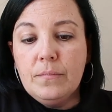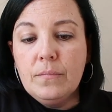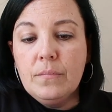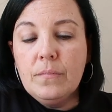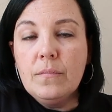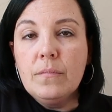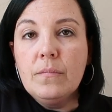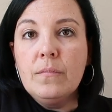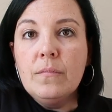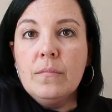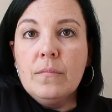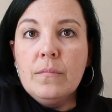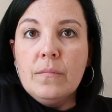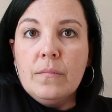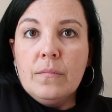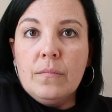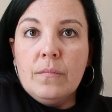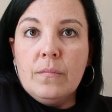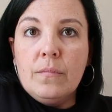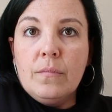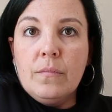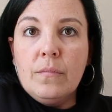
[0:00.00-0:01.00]

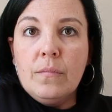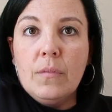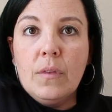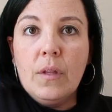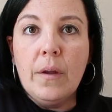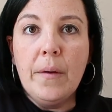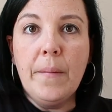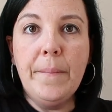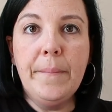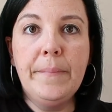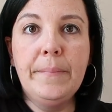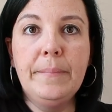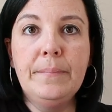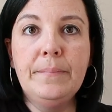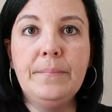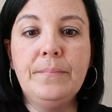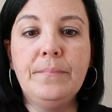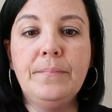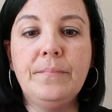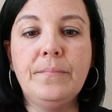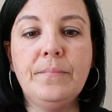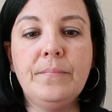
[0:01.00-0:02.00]

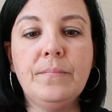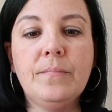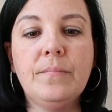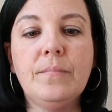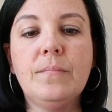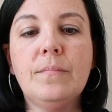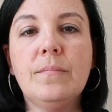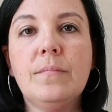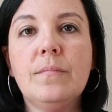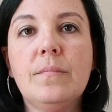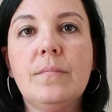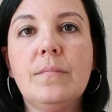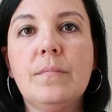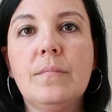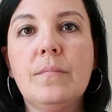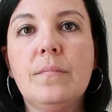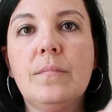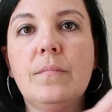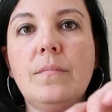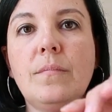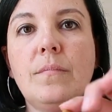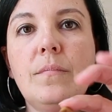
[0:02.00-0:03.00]

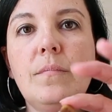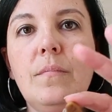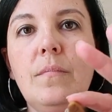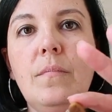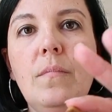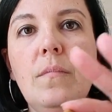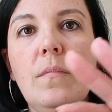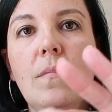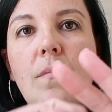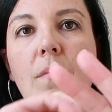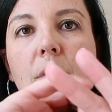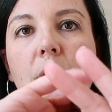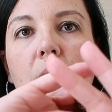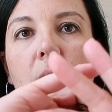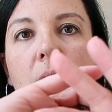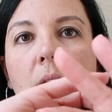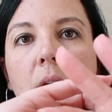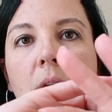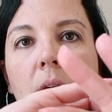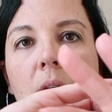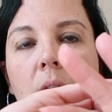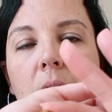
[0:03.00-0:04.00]

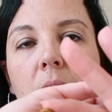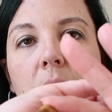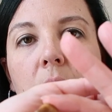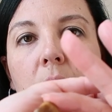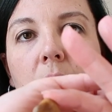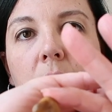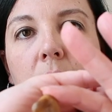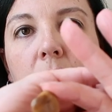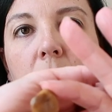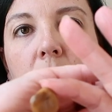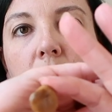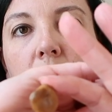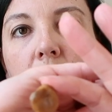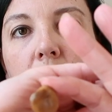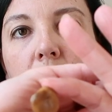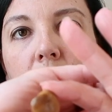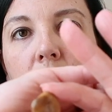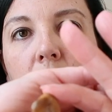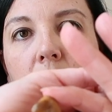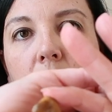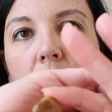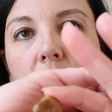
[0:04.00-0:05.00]

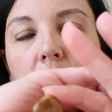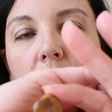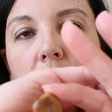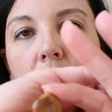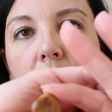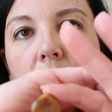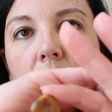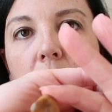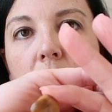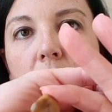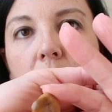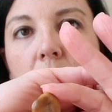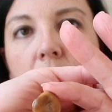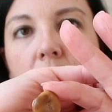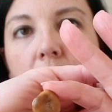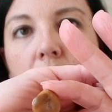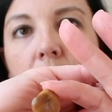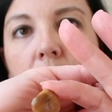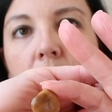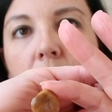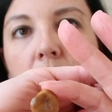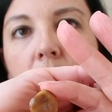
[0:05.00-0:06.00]

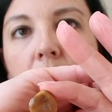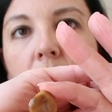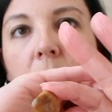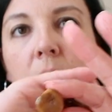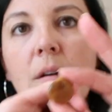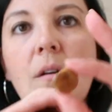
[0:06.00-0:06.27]
(no one is talking)